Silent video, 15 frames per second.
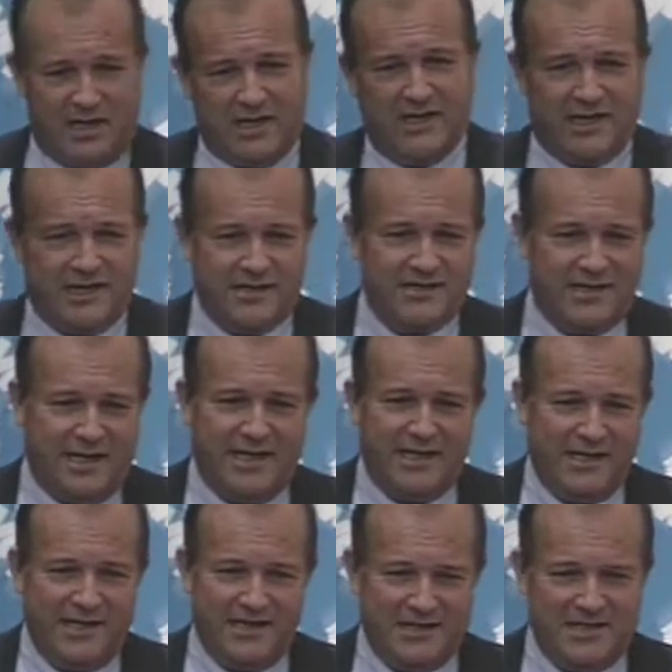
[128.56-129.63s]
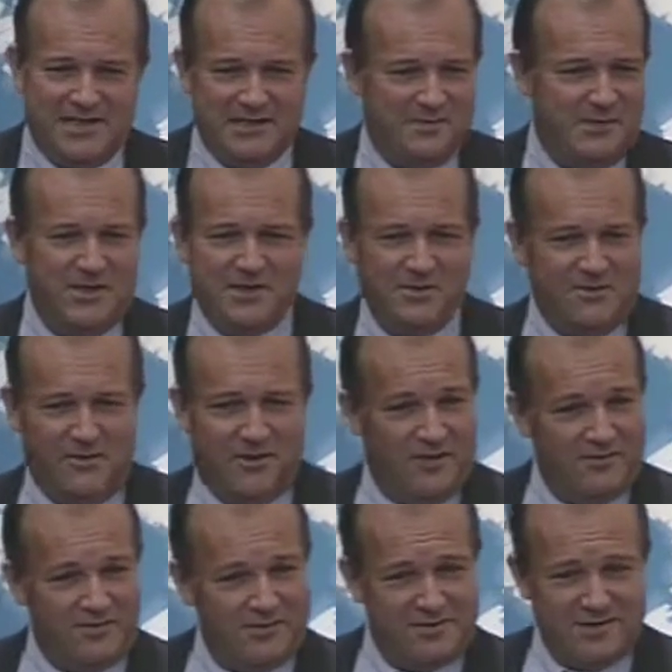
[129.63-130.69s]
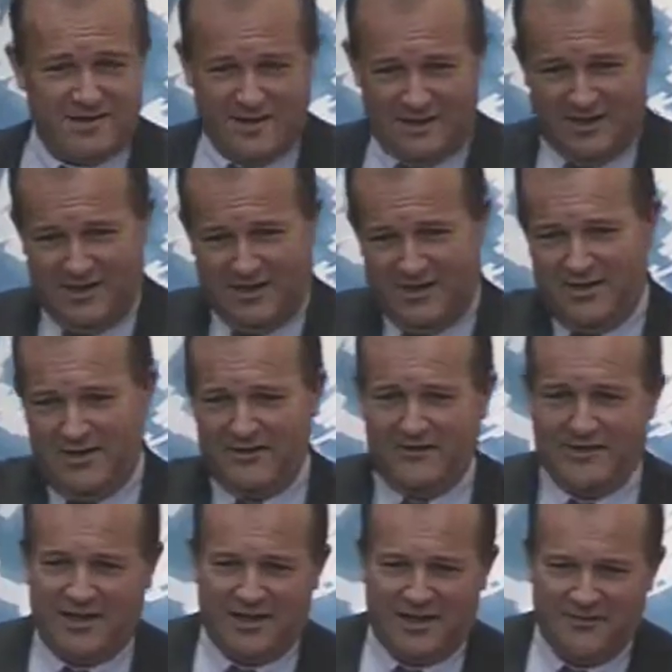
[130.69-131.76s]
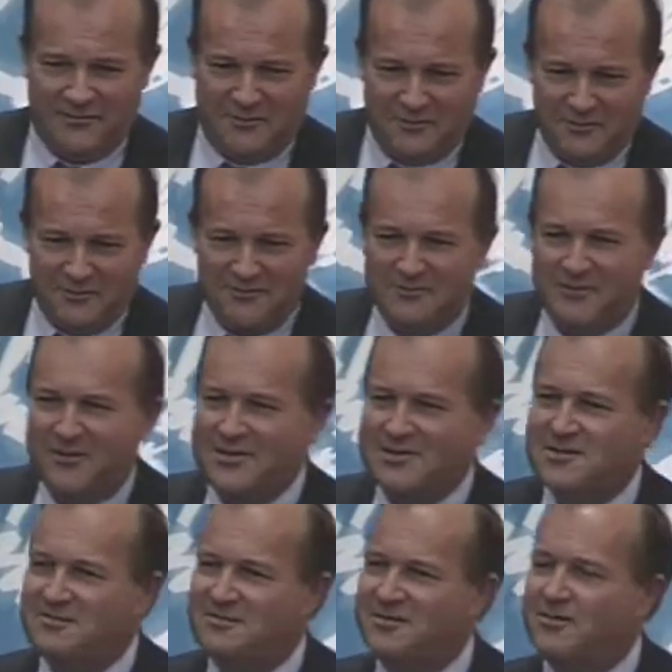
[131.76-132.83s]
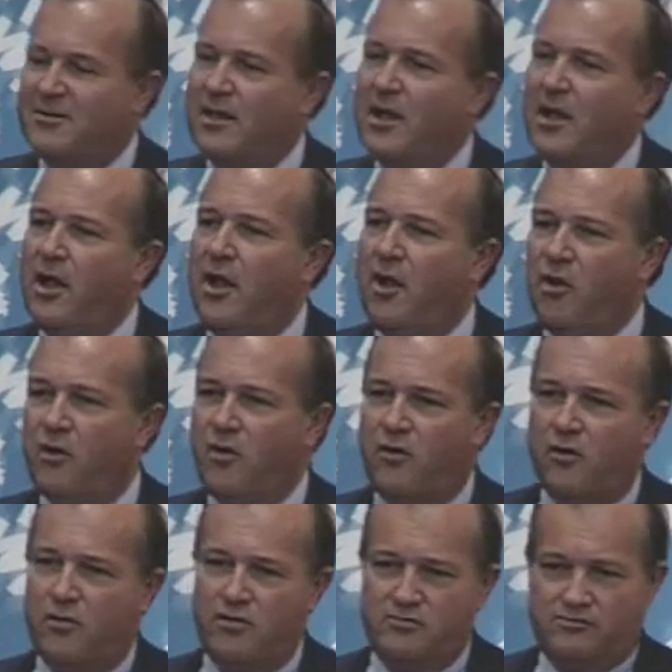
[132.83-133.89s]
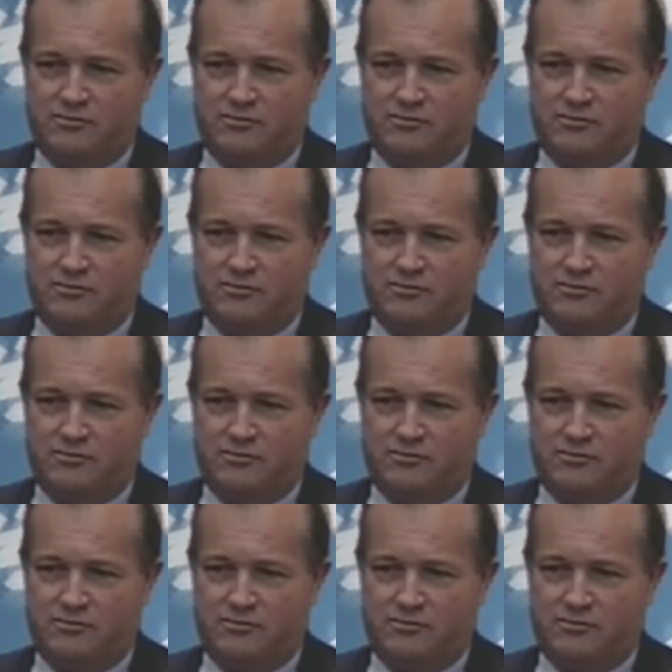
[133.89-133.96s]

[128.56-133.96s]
like SI, SSB or others that are in the room, for example? Or